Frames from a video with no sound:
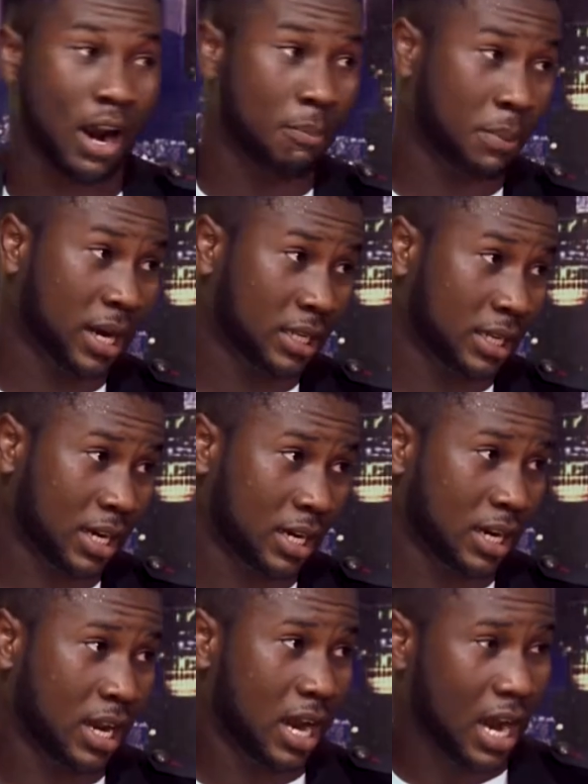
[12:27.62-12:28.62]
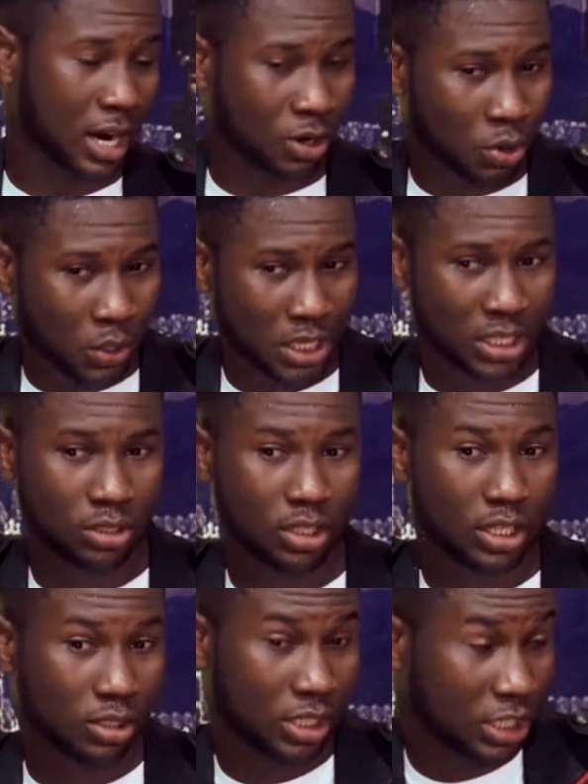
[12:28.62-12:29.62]
partner are going
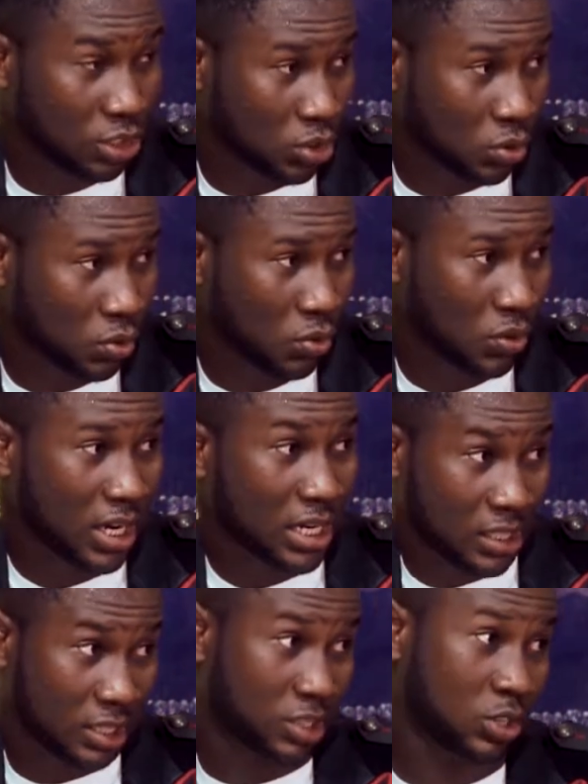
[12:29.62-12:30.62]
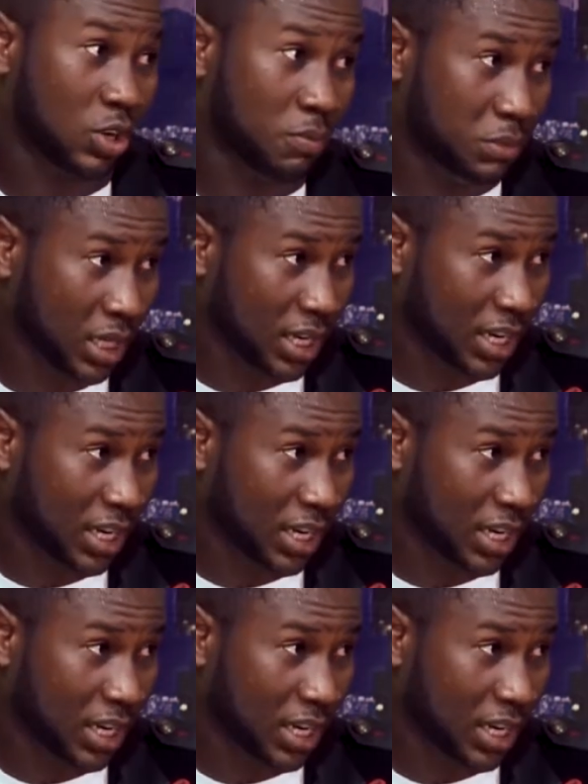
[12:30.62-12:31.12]
into, it is something